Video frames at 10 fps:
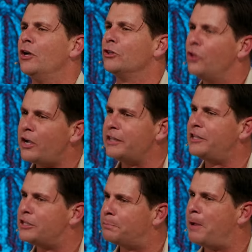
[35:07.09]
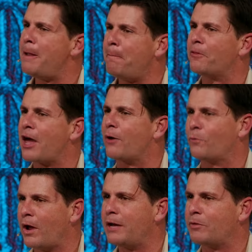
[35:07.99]
Look at these people that are
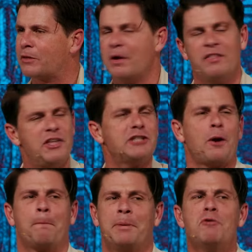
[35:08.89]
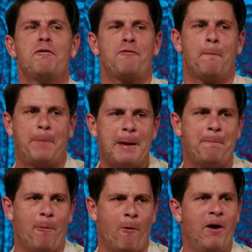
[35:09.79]
running with him. These are beautiful
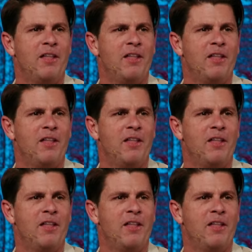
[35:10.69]
people.